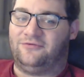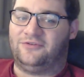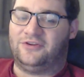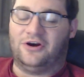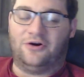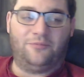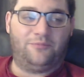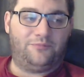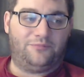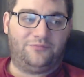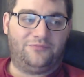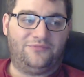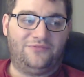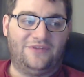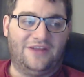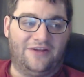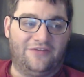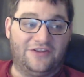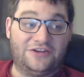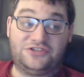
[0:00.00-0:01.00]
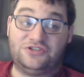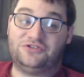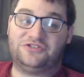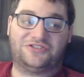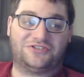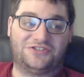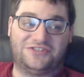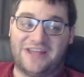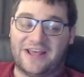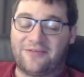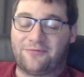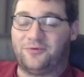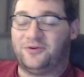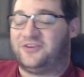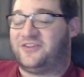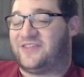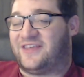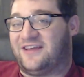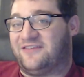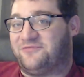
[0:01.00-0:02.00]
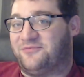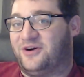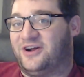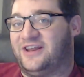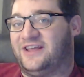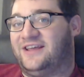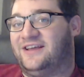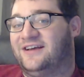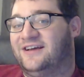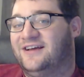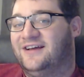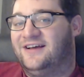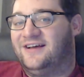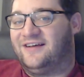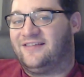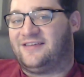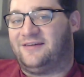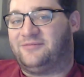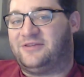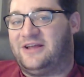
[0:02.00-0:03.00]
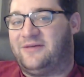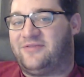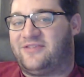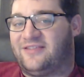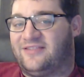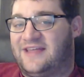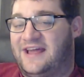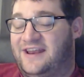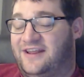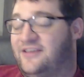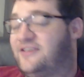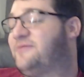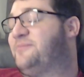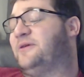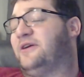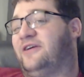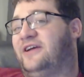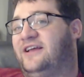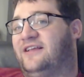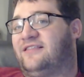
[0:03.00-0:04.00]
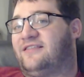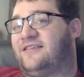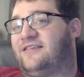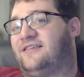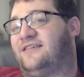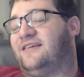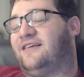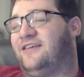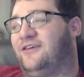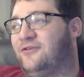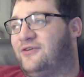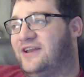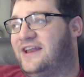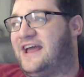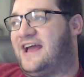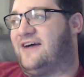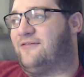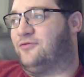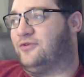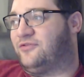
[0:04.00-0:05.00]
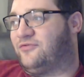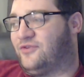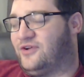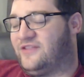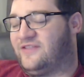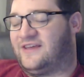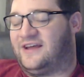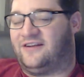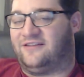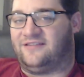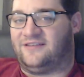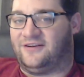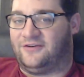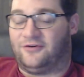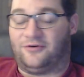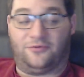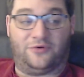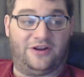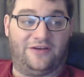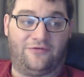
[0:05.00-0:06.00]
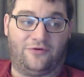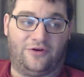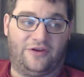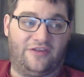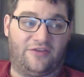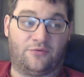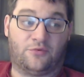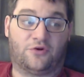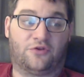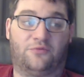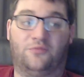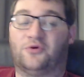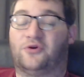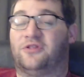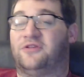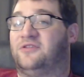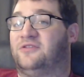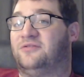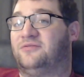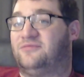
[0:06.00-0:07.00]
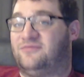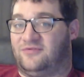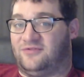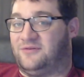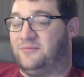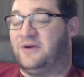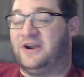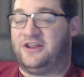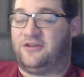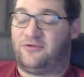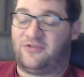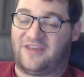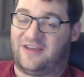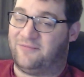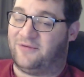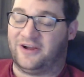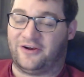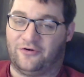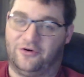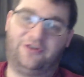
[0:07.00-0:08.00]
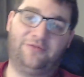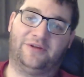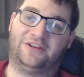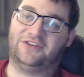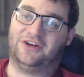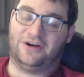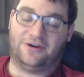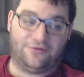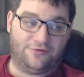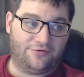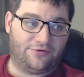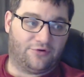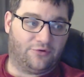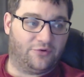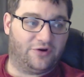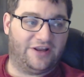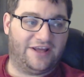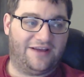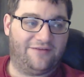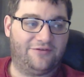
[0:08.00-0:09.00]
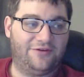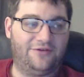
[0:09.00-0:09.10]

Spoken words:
don't, unless you're just desperate to save money. Sometimes that experience you can have with friends out at dinner or whatever is worth more than the money you save by going to McDonald's or what have